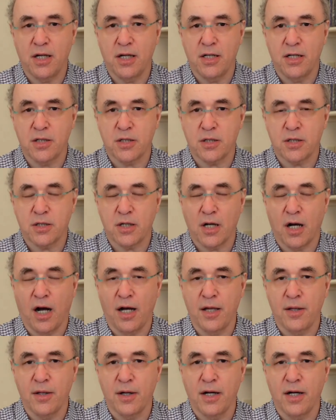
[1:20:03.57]
is
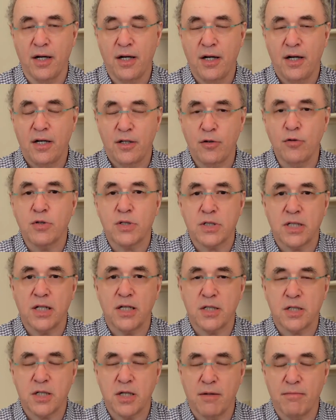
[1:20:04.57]
either
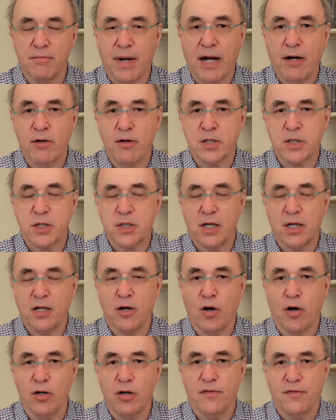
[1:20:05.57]
useless, embarrassing,
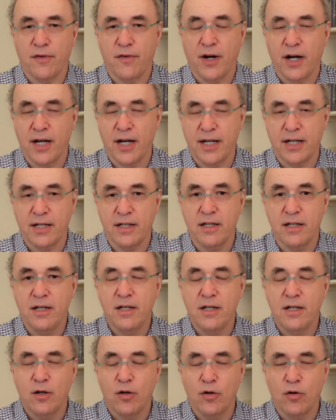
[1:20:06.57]
horrifying,
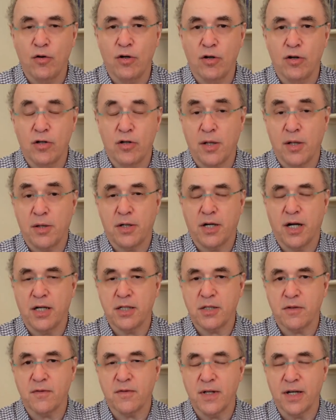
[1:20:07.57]
or, or other
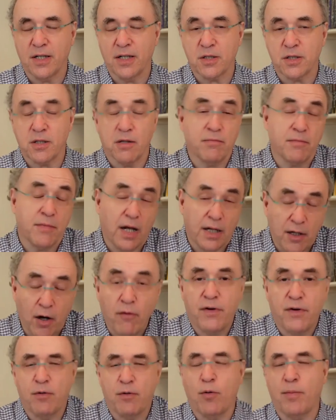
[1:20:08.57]
kinds of things. And, and
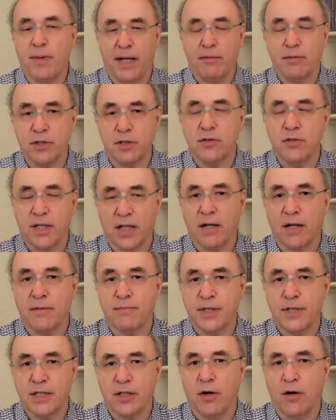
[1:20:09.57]
hopefully we'll be able to do that. I'm
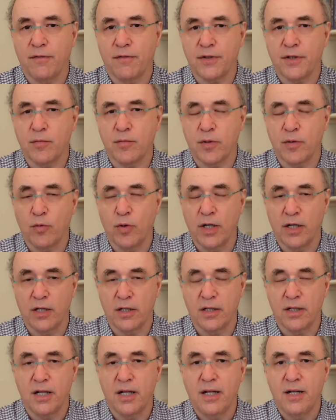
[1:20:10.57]
pretty confident we
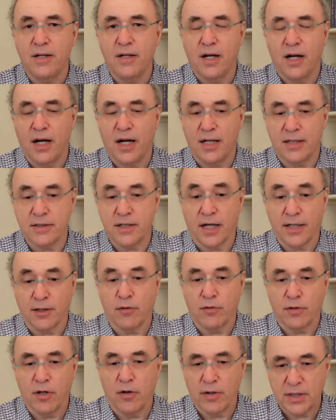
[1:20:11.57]
will. And I
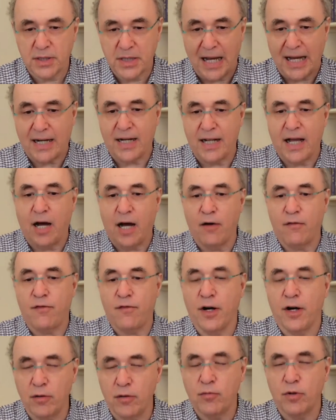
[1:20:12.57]
don't know exactly how
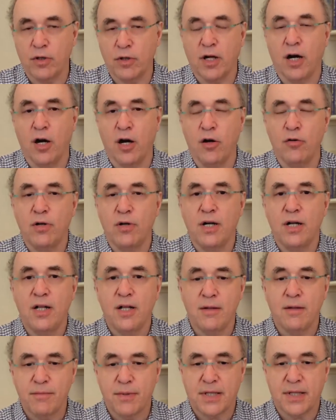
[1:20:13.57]
far it will go,
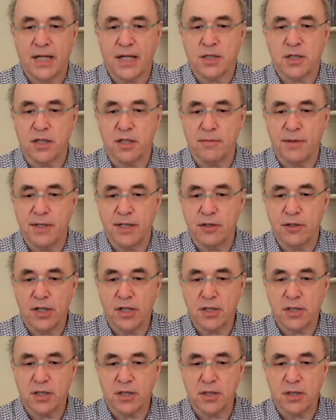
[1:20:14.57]
but that's going to be
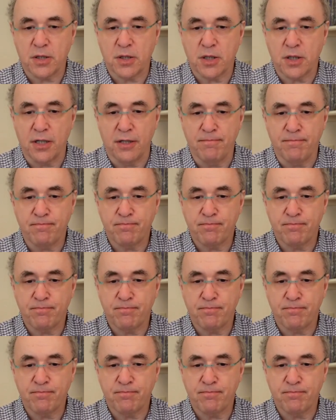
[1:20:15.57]
interesting to see.